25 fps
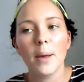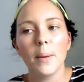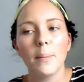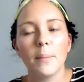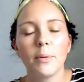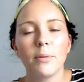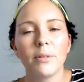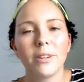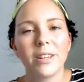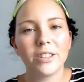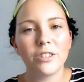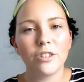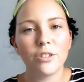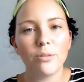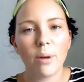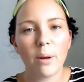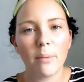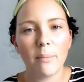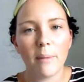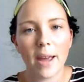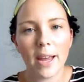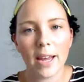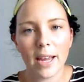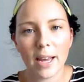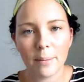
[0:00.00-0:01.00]
But when I do my
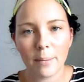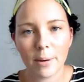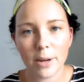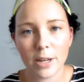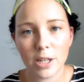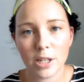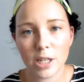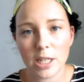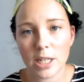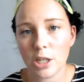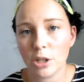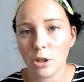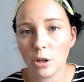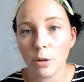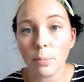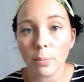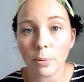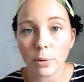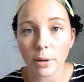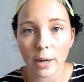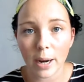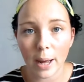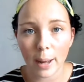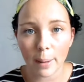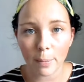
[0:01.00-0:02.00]
makeup, I usually do
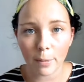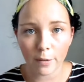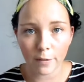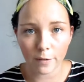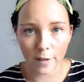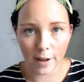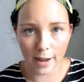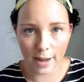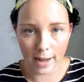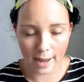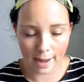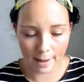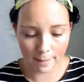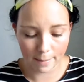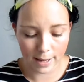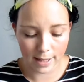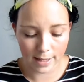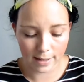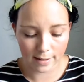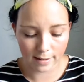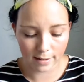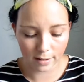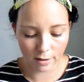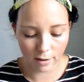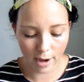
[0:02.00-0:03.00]
put it up on
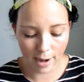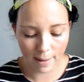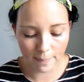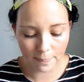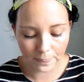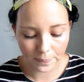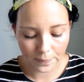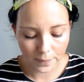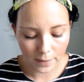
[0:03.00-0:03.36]
Instagram.